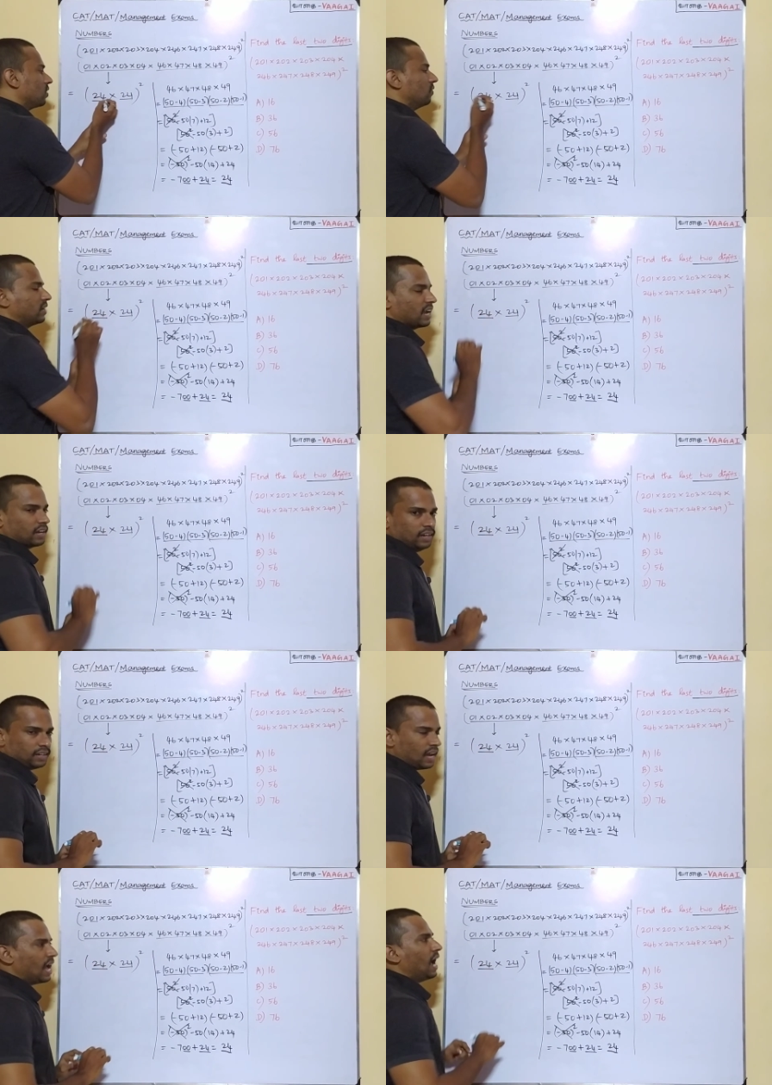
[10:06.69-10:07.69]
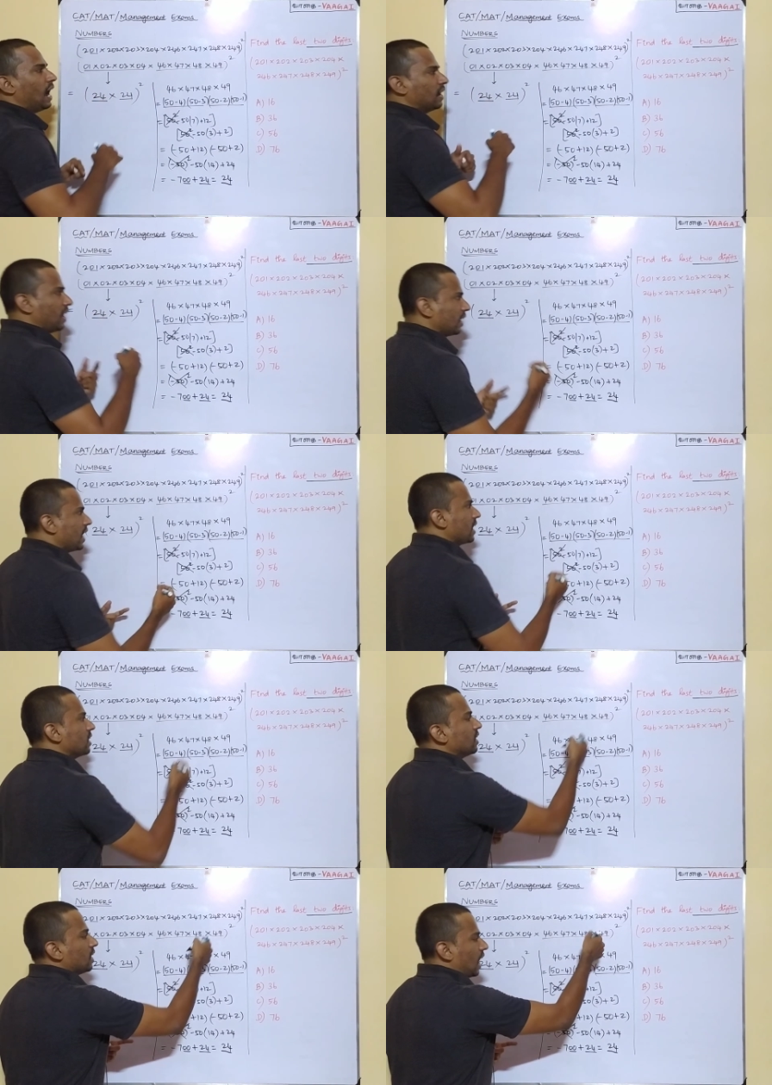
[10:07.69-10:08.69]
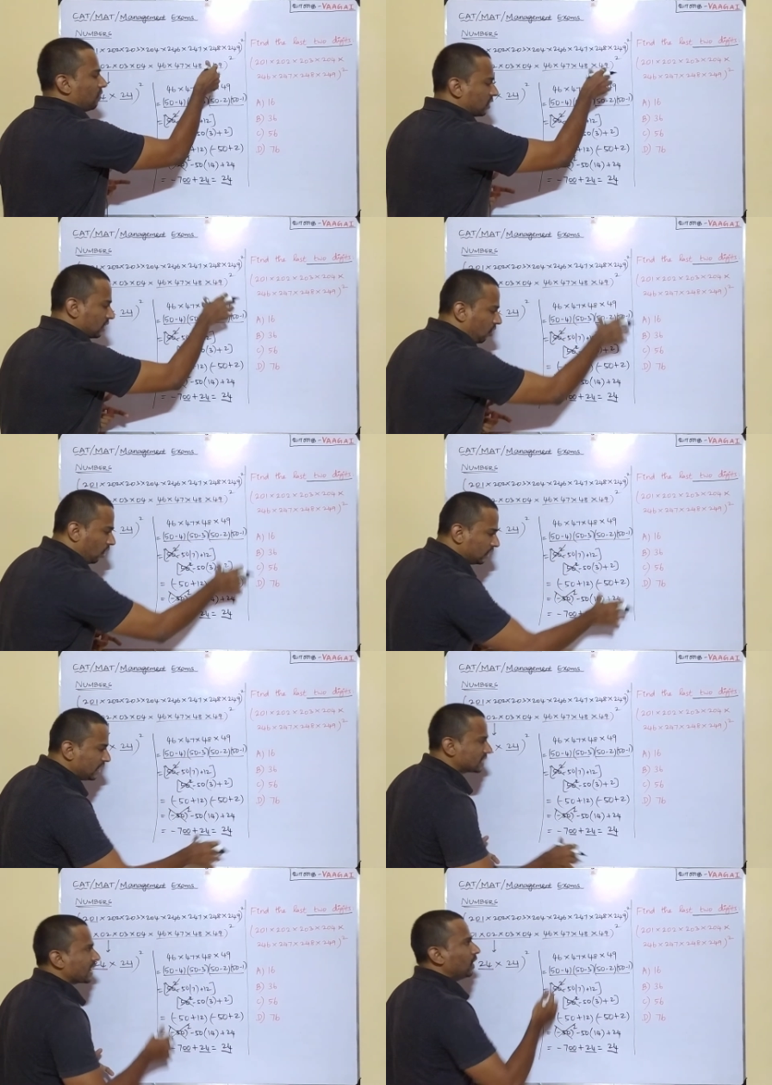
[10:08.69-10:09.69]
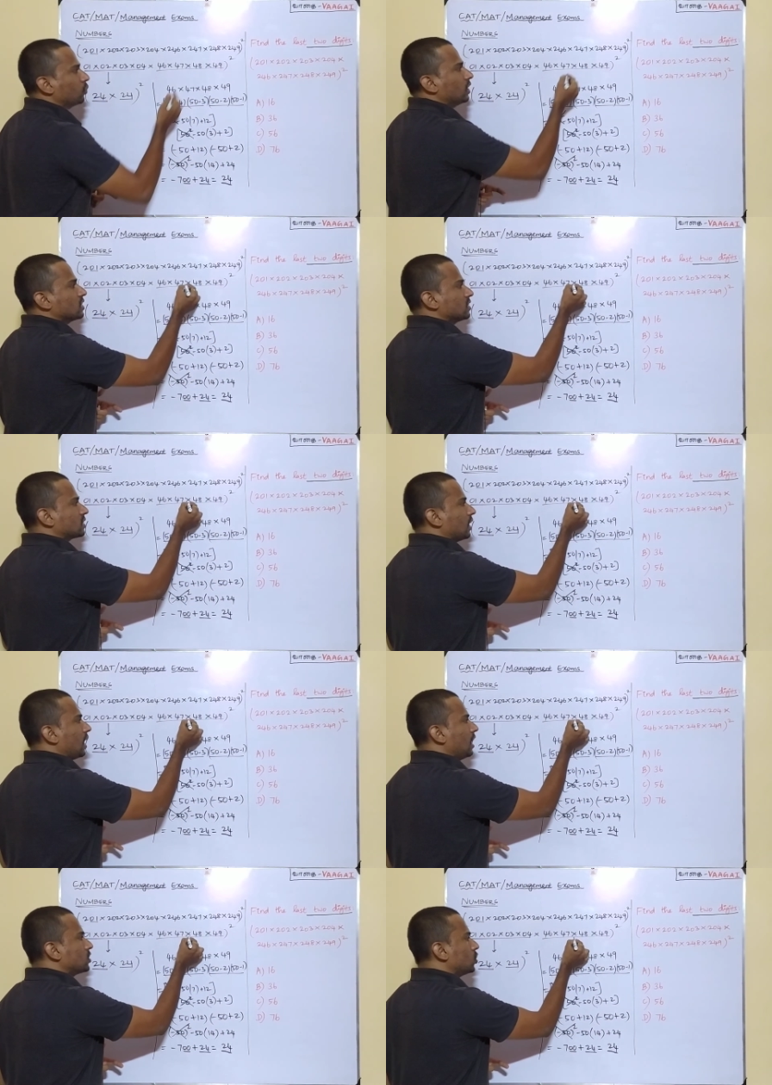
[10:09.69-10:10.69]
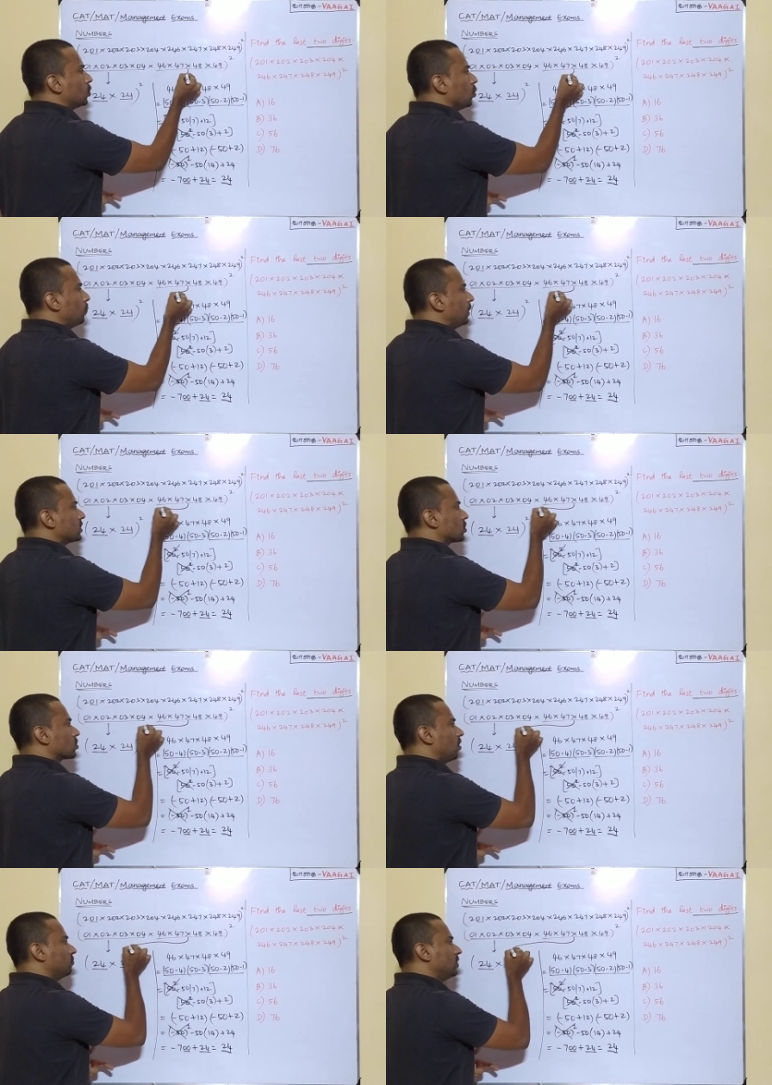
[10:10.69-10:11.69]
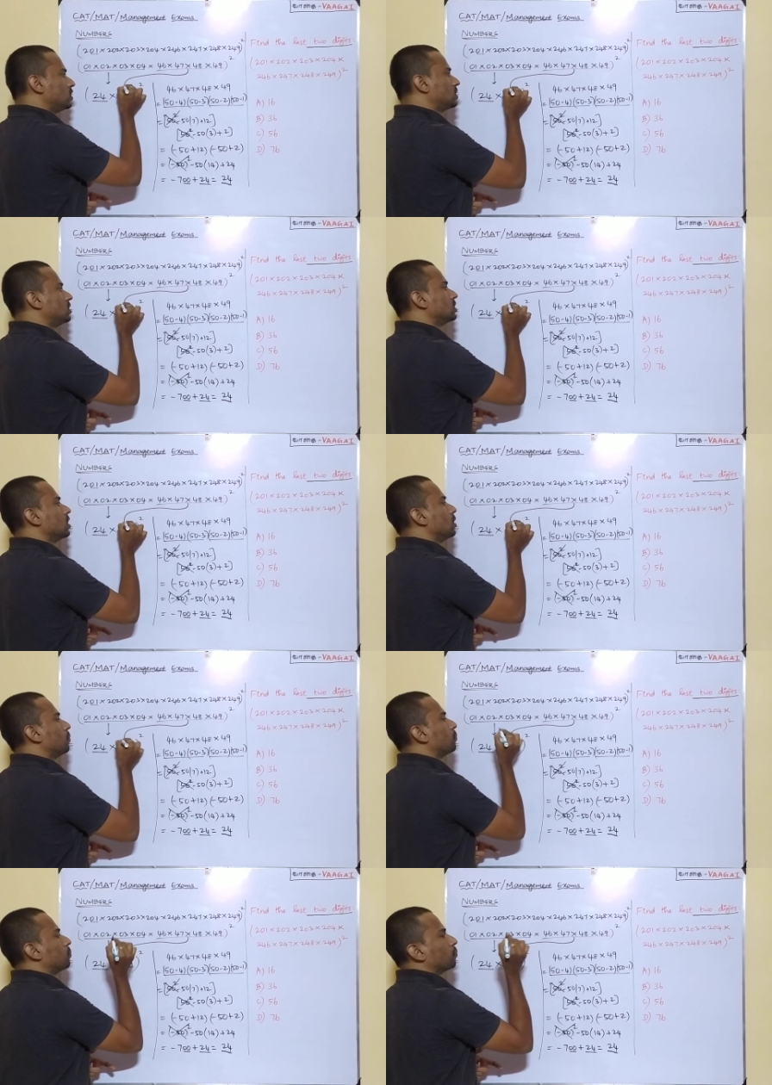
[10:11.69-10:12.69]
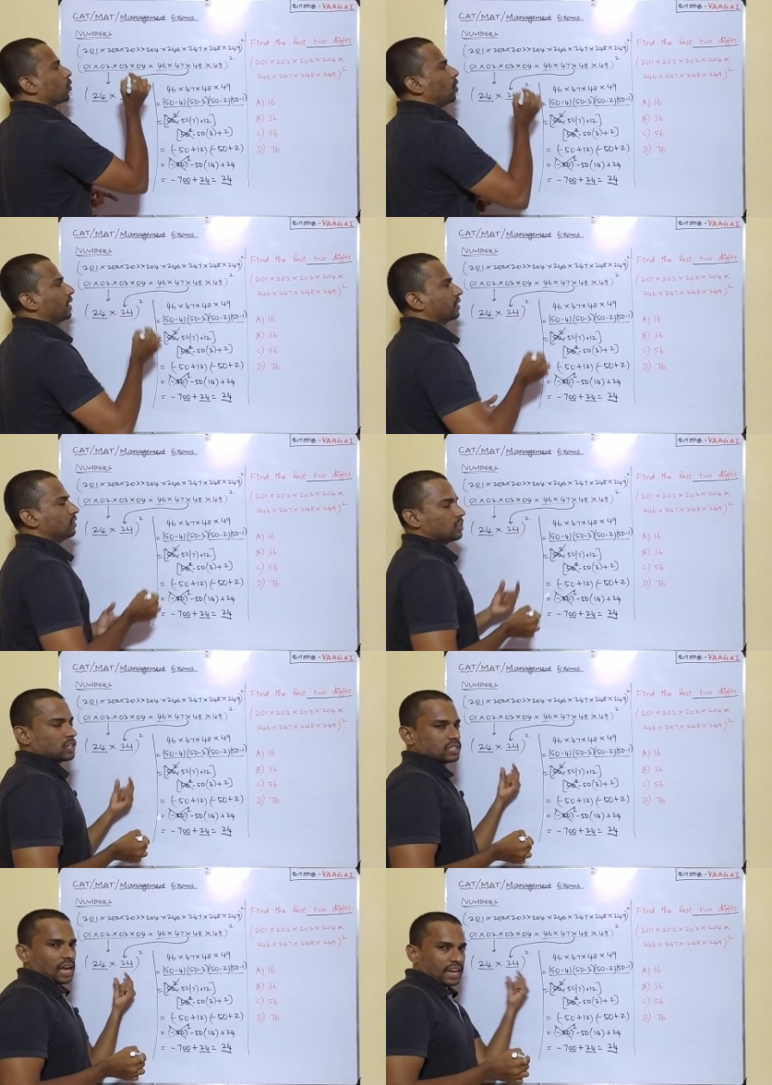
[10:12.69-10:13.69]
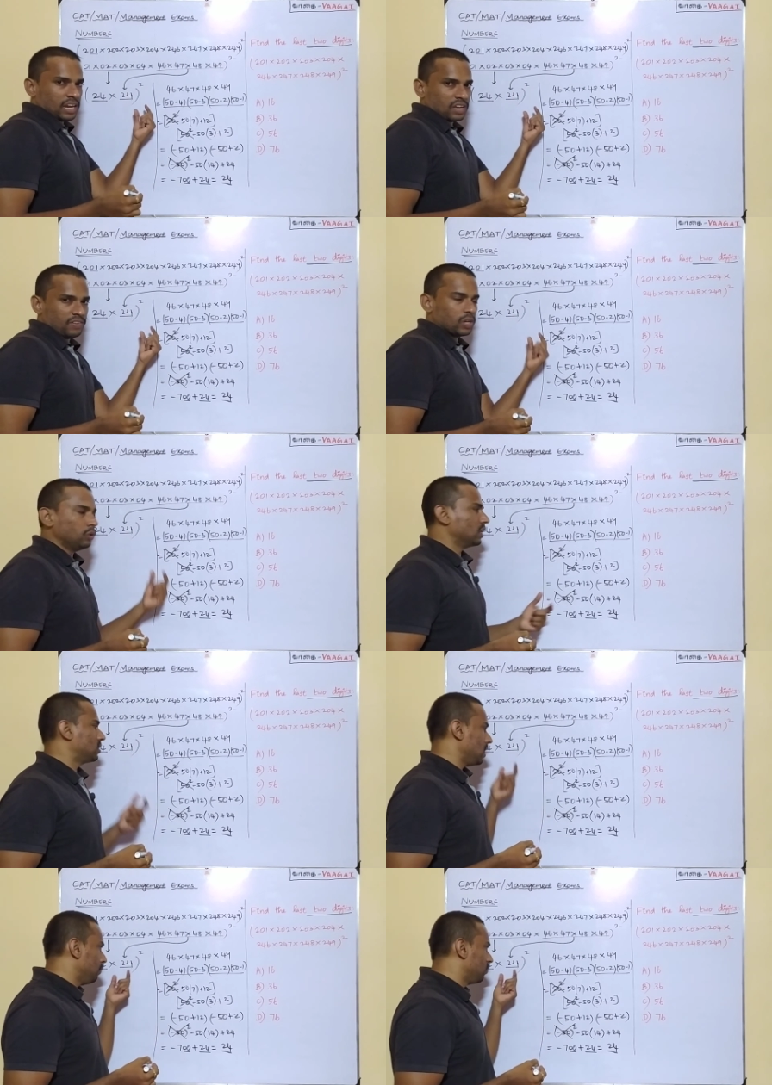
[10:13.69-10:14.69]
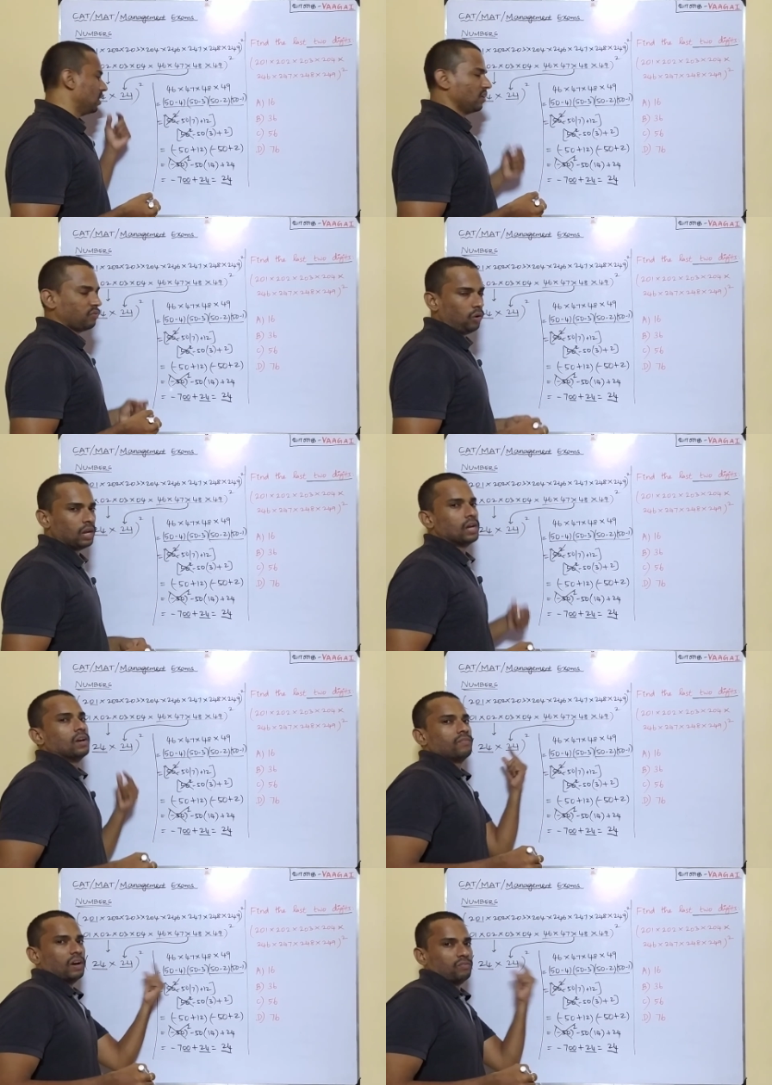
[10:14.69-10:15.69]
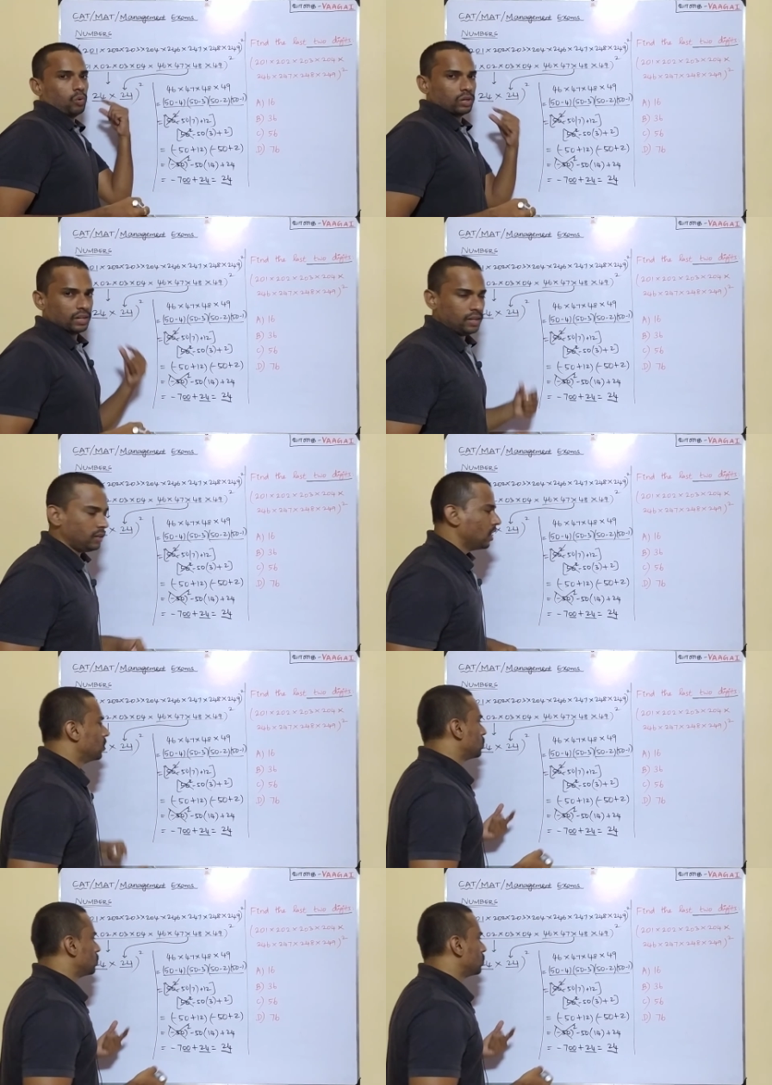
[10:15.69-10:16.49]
We have taken it. And again, after all these calculations, the last two places of this product, this is again giving you the same 24. We have noted it.